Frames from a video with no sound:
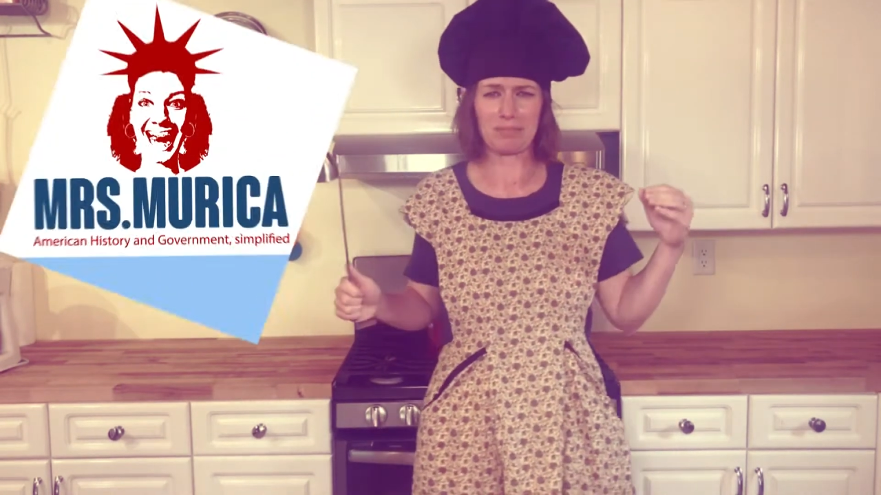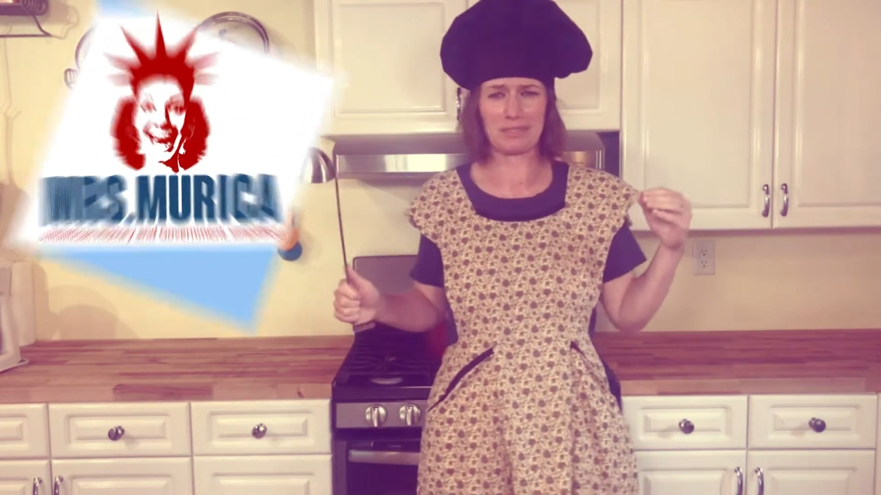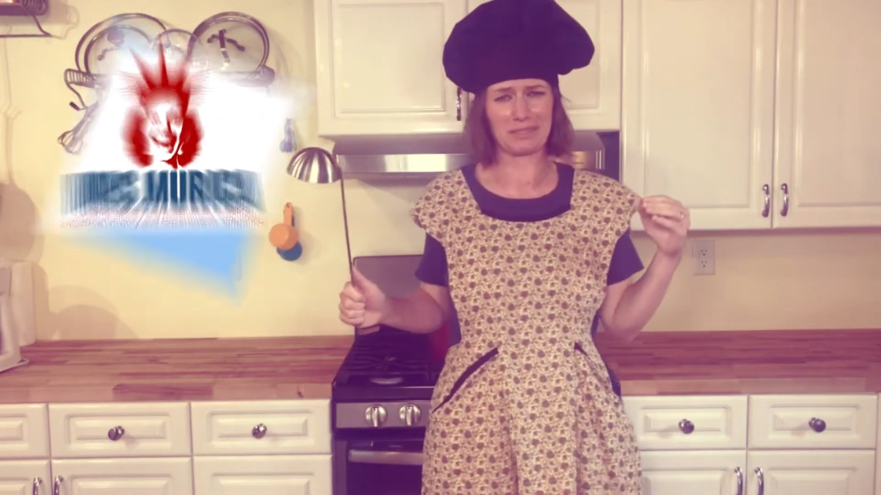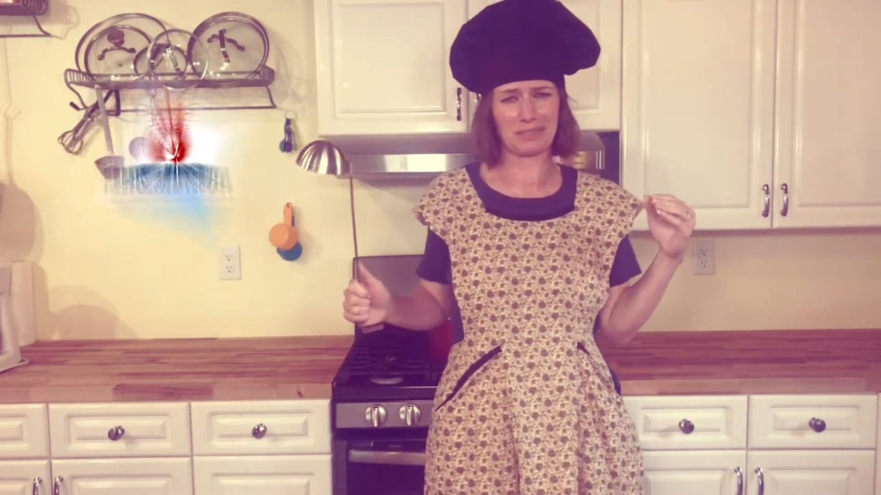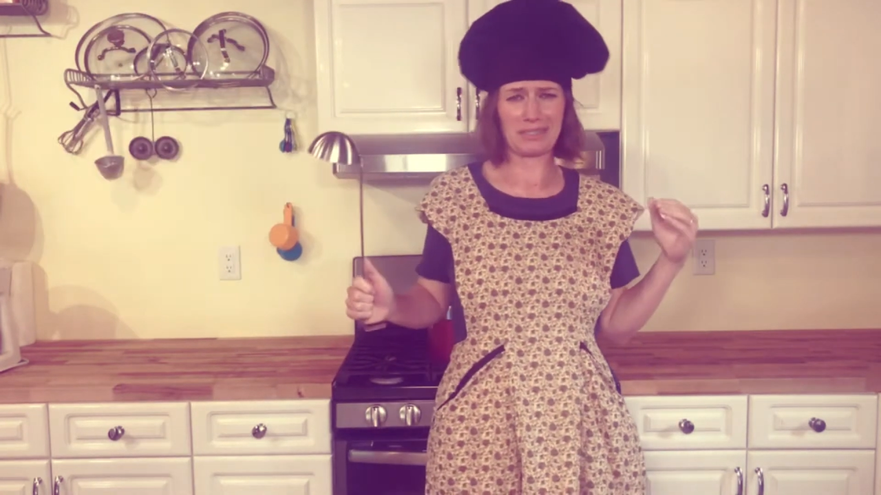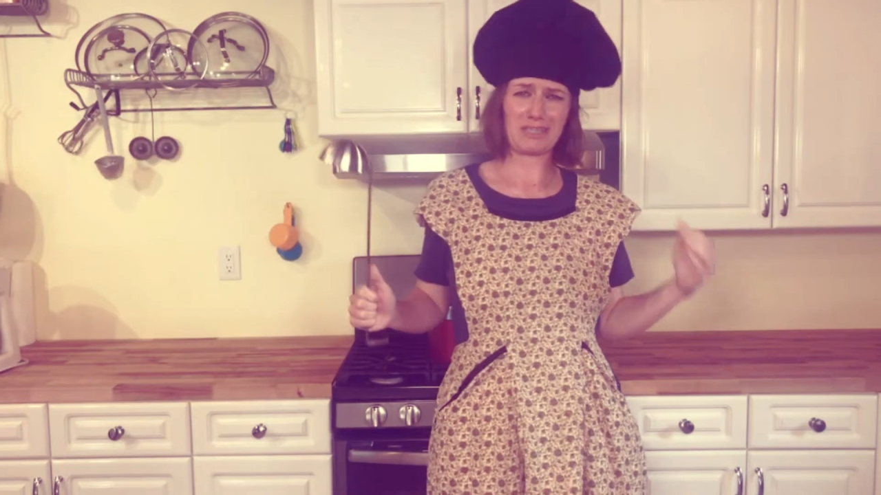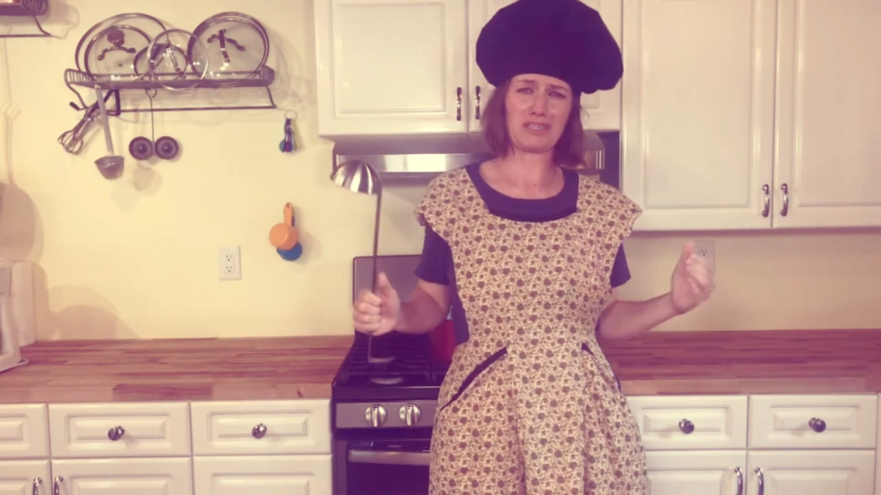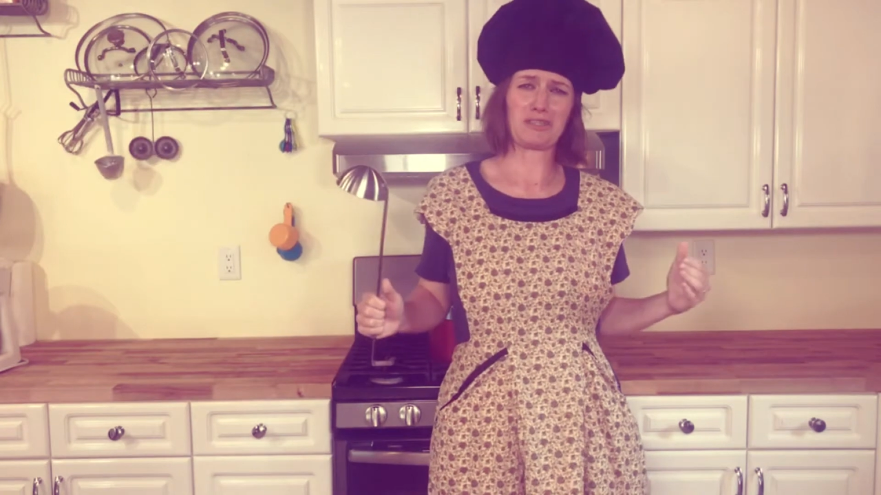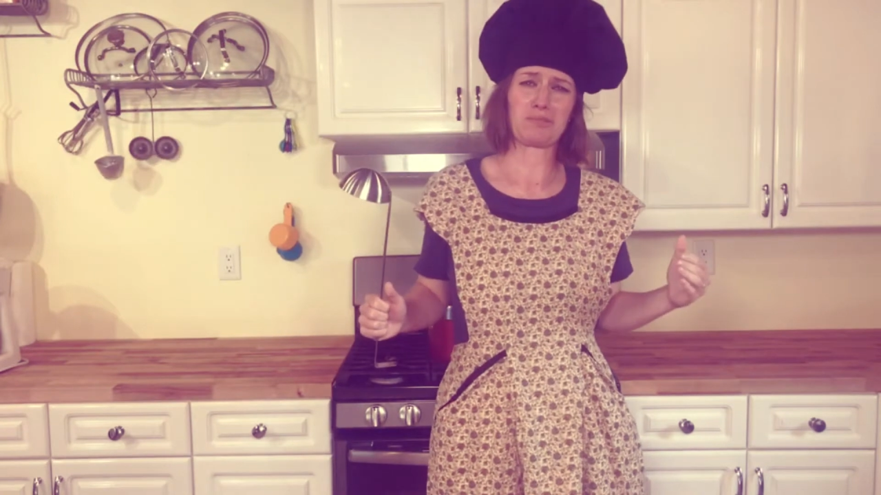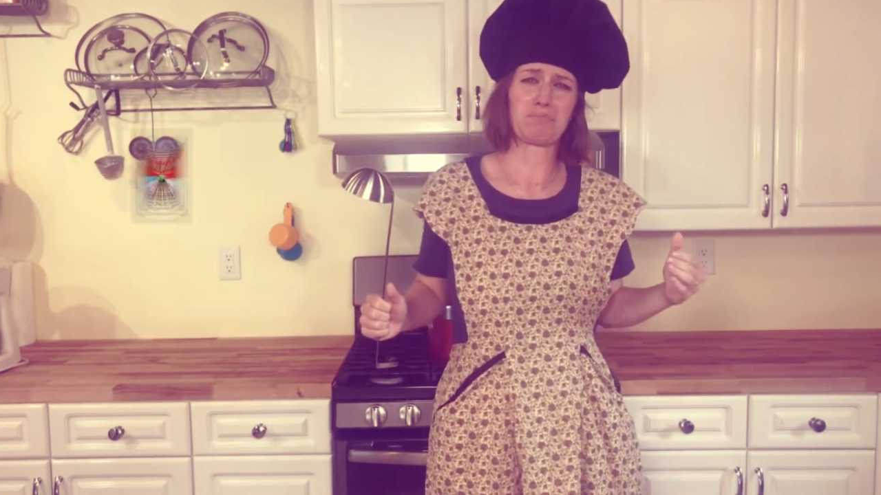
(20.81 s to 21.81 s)
a
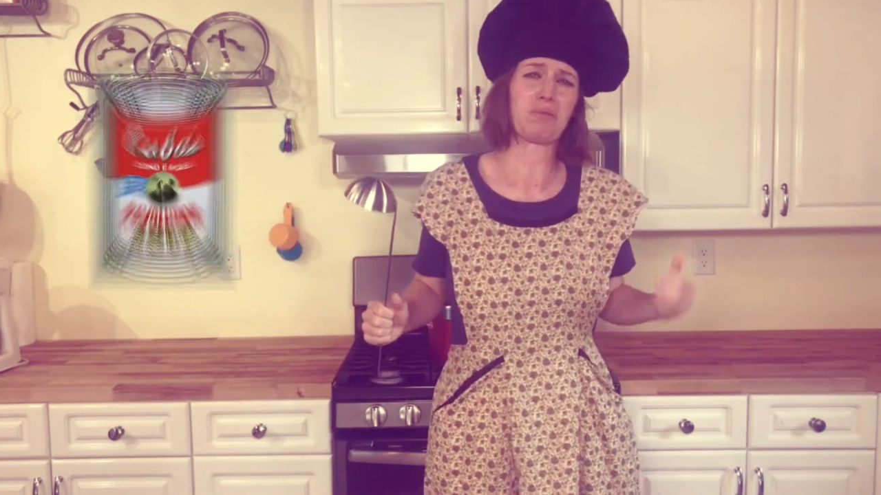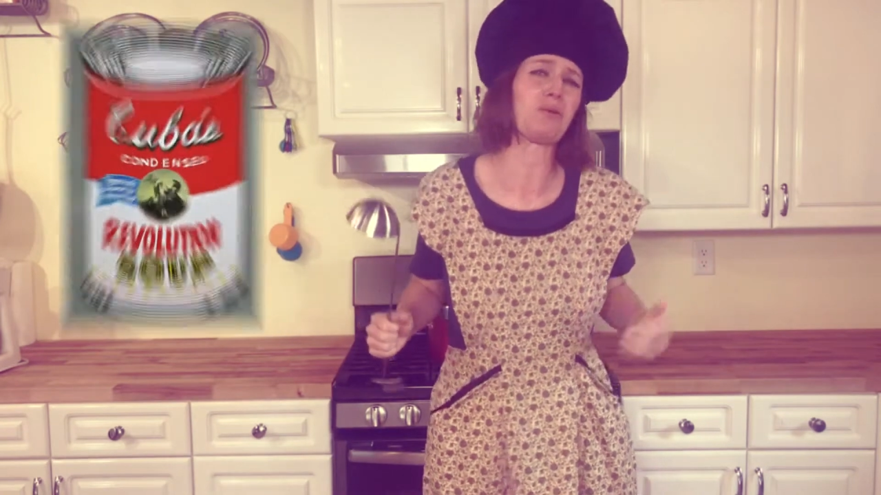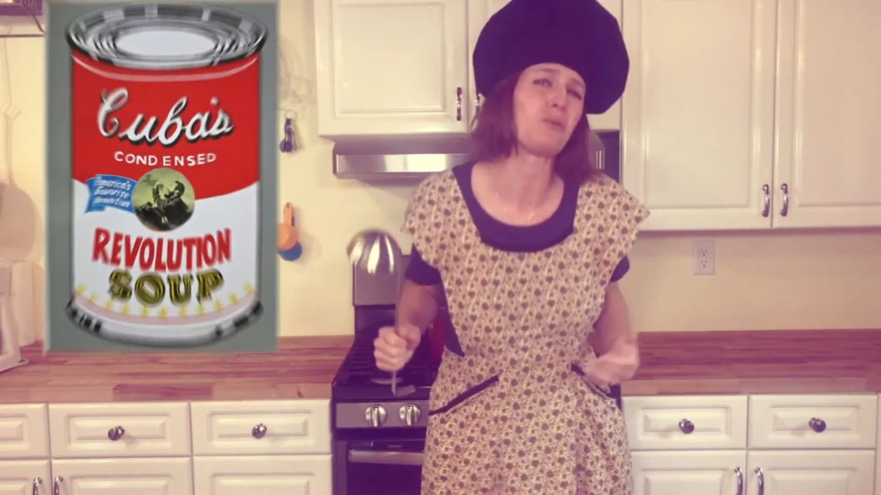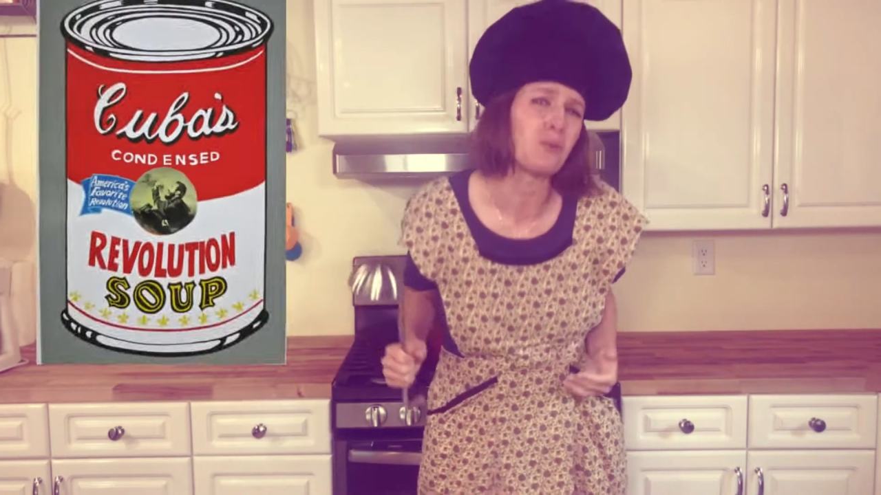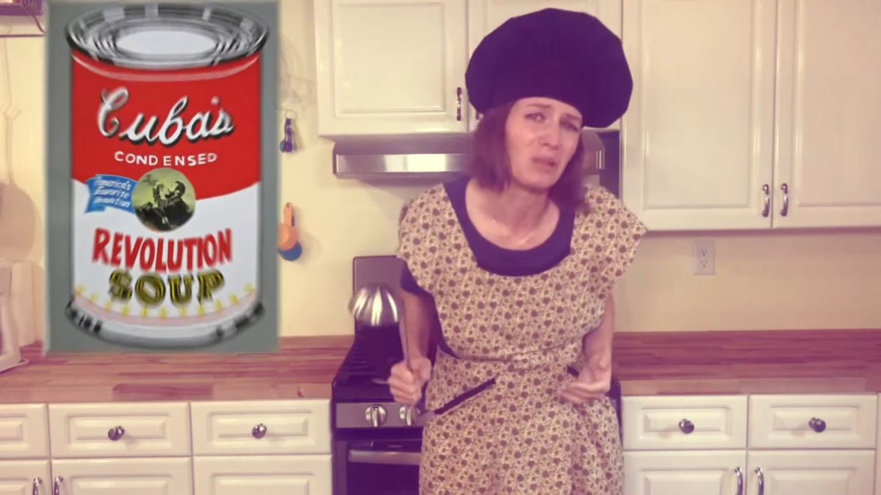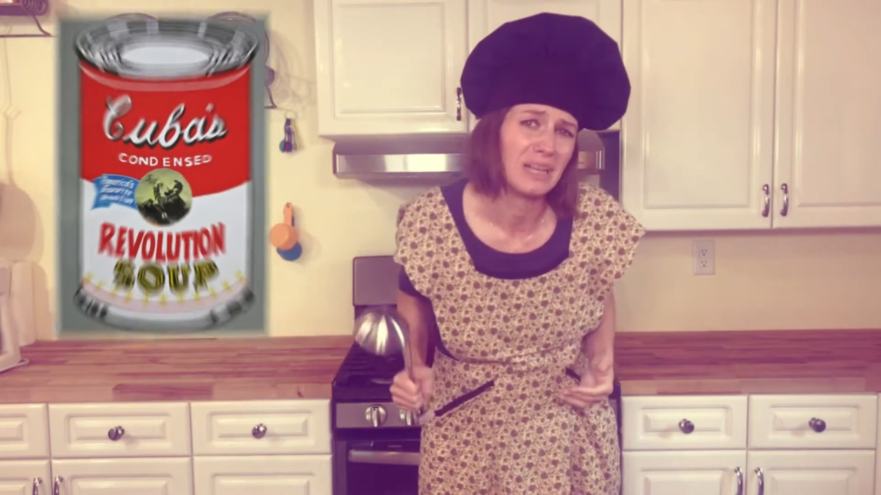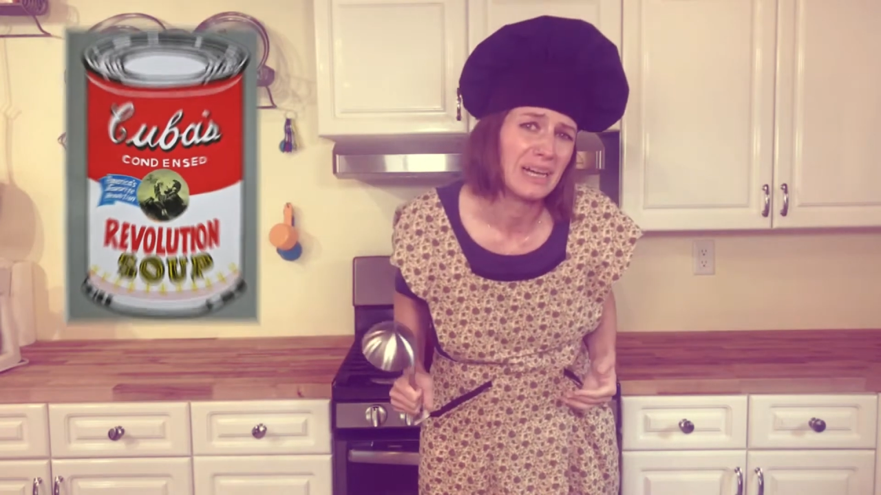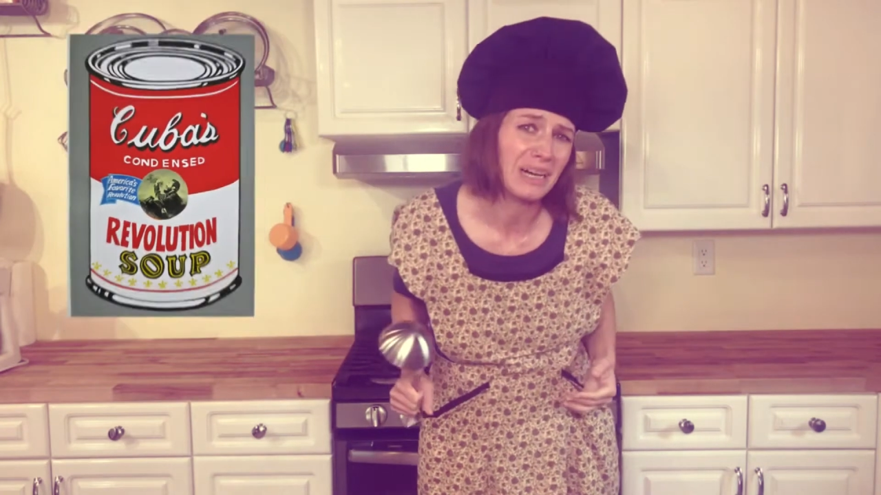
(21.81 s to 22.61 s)
delicious bowl